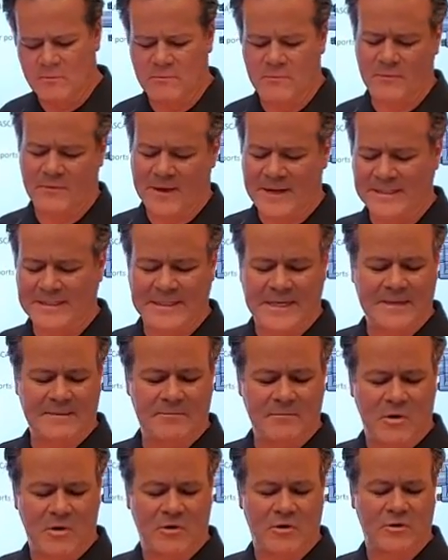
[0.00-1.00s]
racing
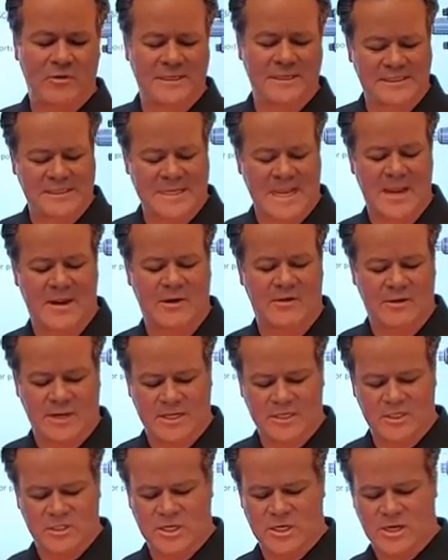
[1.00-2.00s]
motor designer
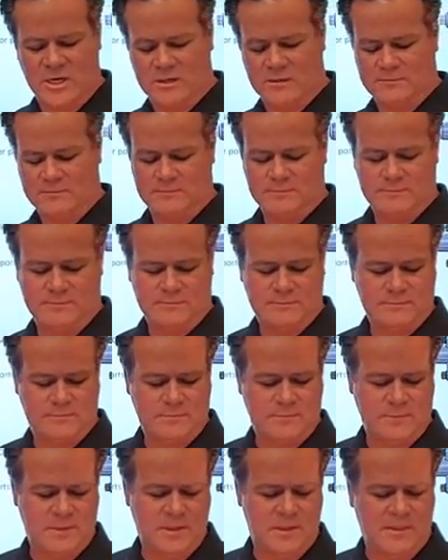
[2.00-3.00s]
engineer.
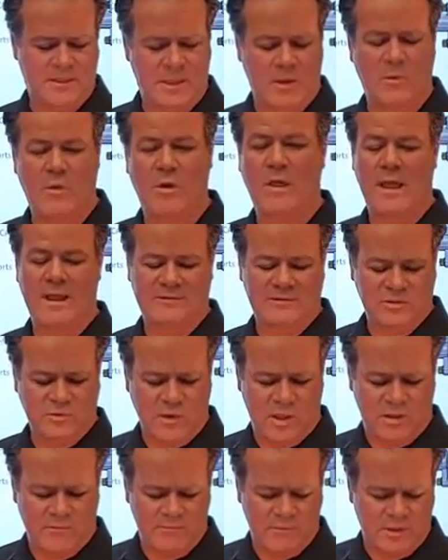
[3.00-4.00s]
They will have
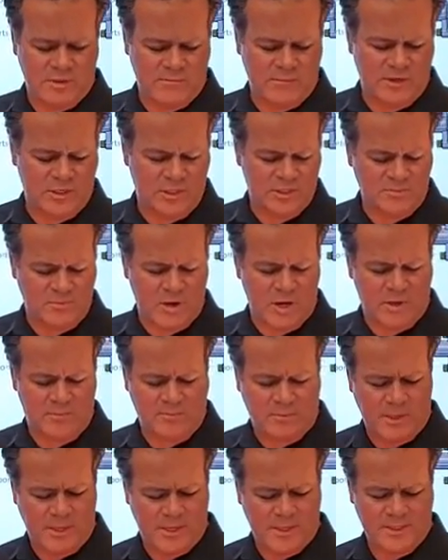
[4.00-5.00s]
12 millimeter
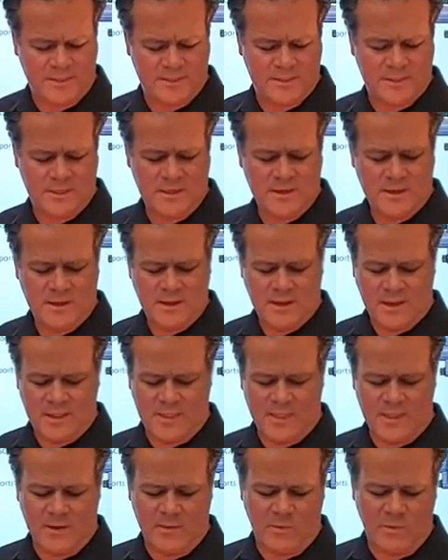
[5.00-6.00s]
spark plugs,
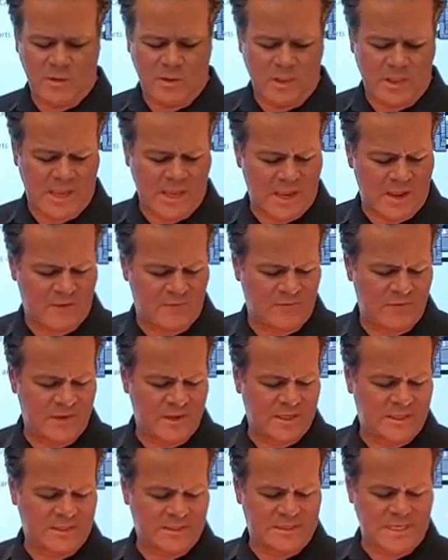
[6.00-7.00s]
and they will have
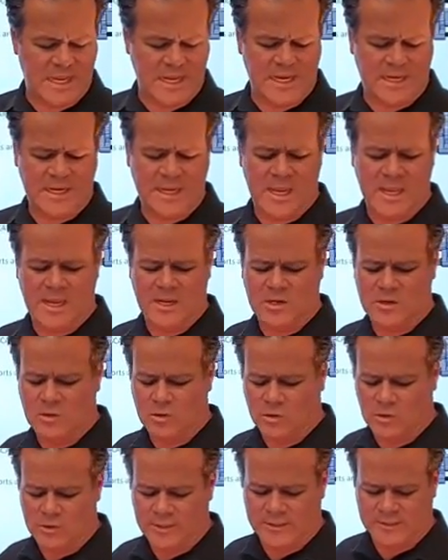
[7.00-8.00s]
dedicated
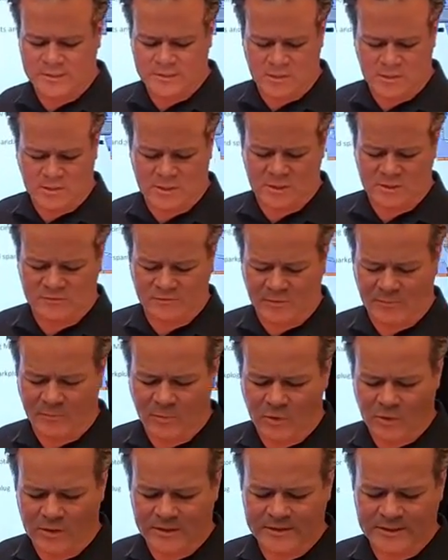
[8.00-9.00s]
cooling circuits for
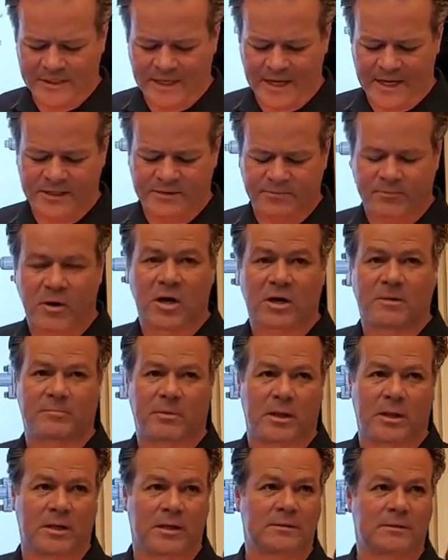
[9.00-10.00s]
ports and spark
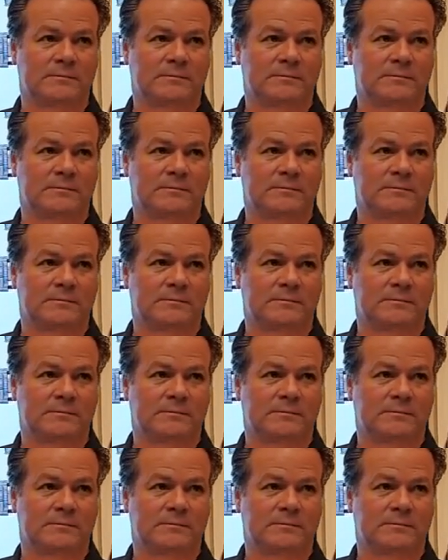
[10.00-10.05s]
plug.